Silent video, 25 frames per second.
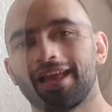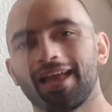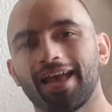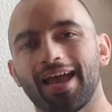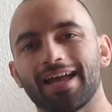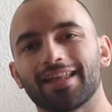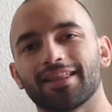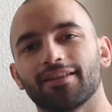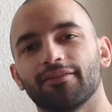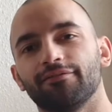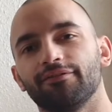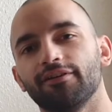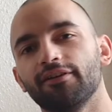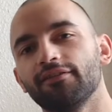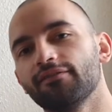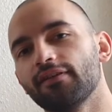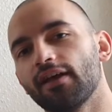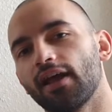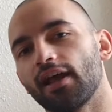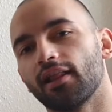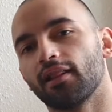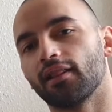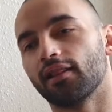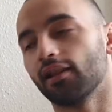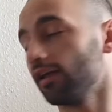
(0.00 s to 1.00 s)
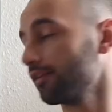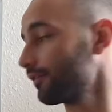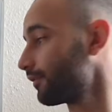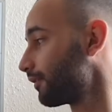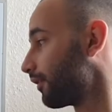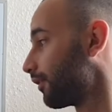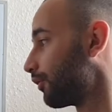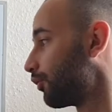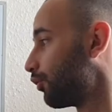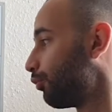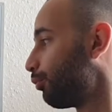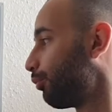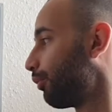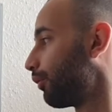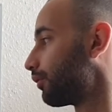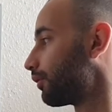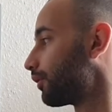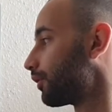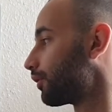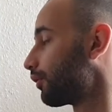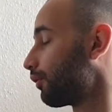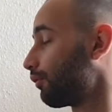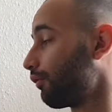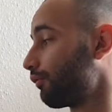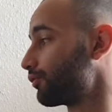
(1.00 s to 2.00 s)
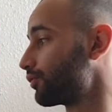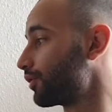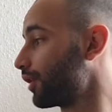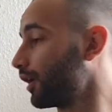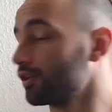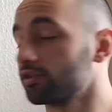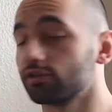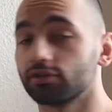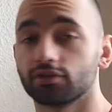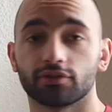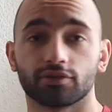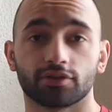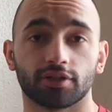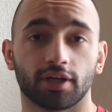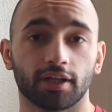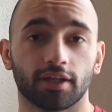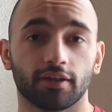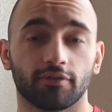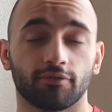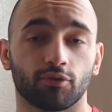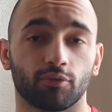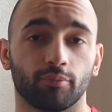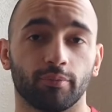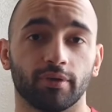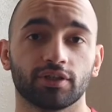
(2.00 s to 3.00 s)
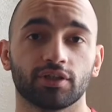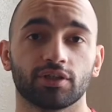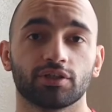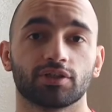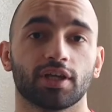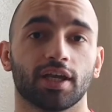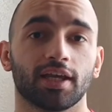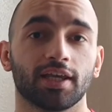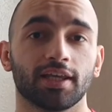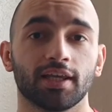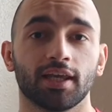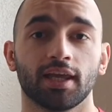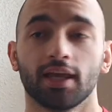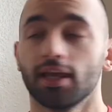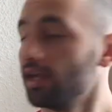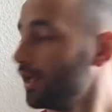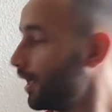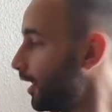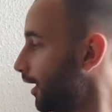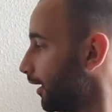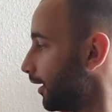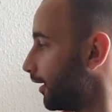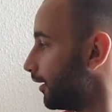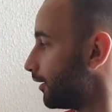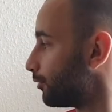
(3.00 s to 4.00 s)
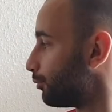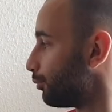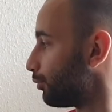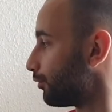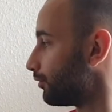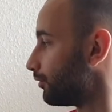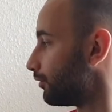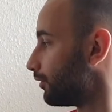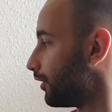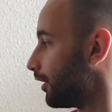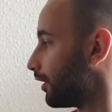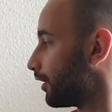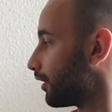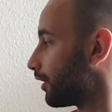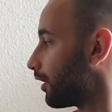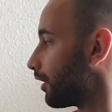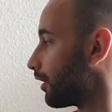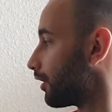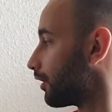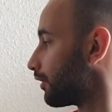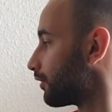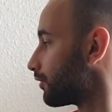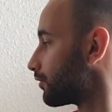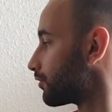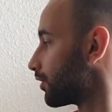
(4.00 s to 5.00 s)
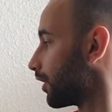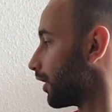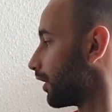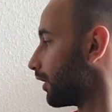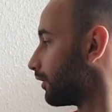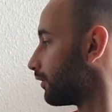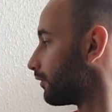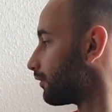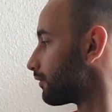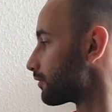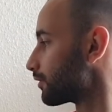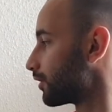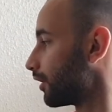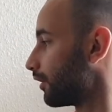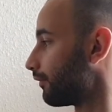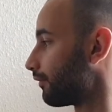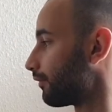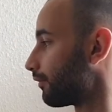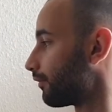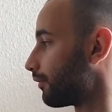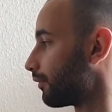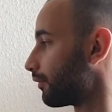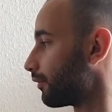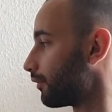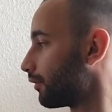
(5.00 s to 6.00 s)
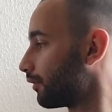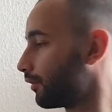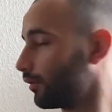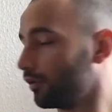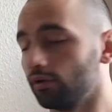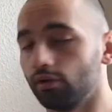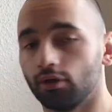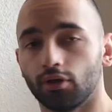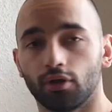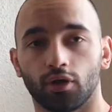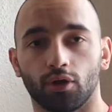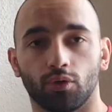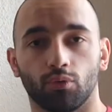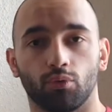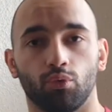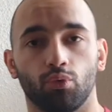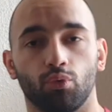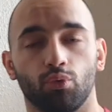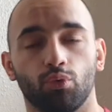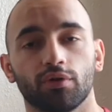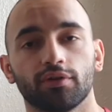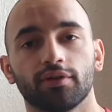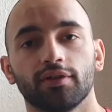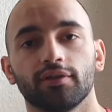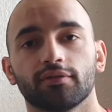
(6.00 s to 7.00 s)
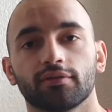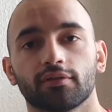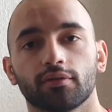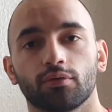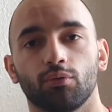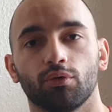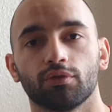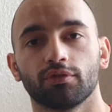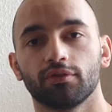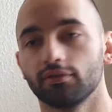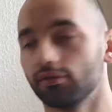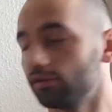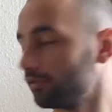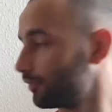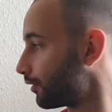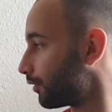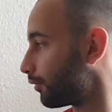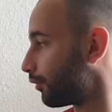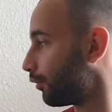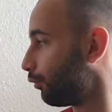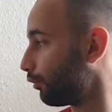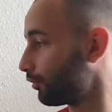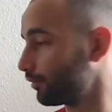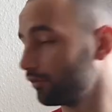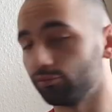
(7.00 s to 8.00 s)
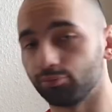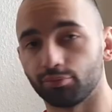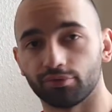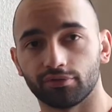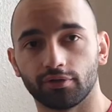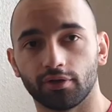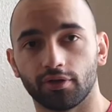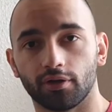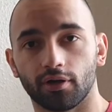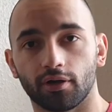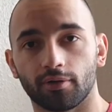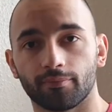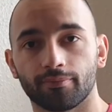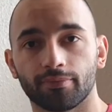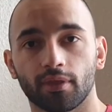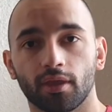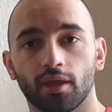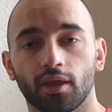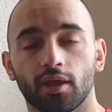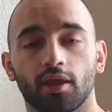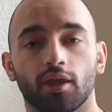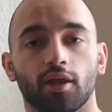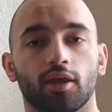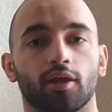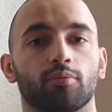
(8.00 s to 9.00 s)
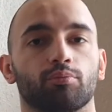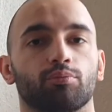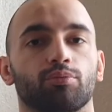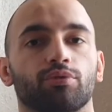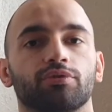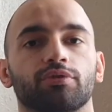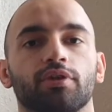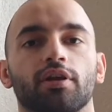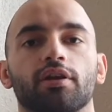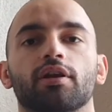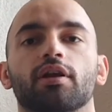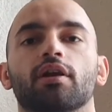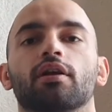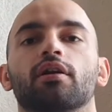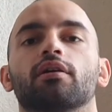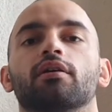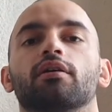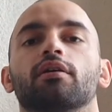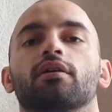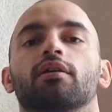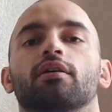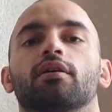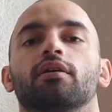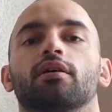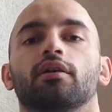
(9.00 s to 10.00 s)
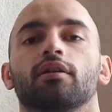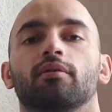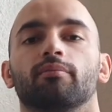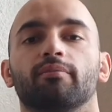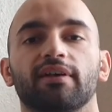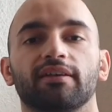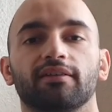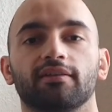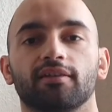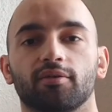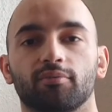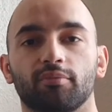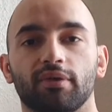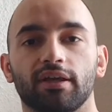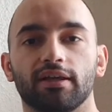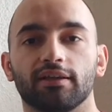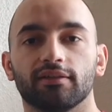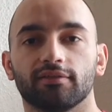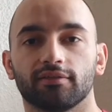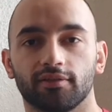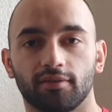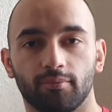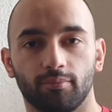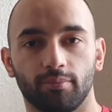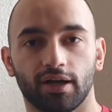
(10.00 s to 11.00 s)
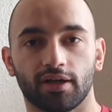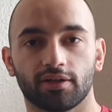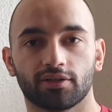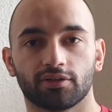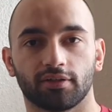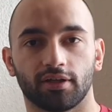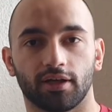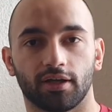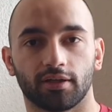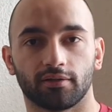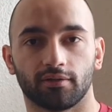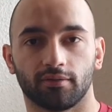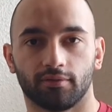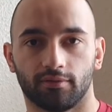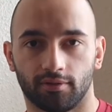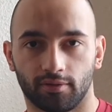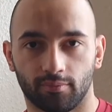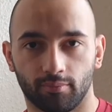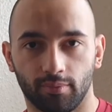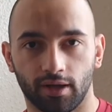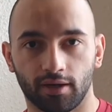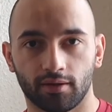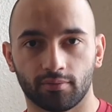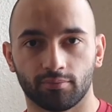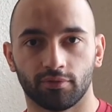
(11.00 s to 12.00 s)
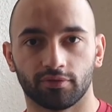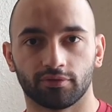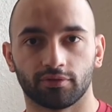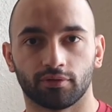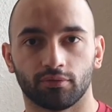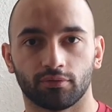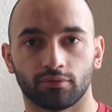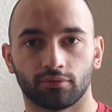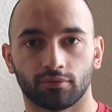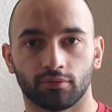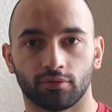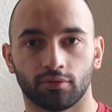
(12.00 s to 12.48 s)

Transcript: And the fifth and last component of strength training for BJJ is posterior chain strength. What is this? What is posterior? Posterior basically means the back side, the back muscles.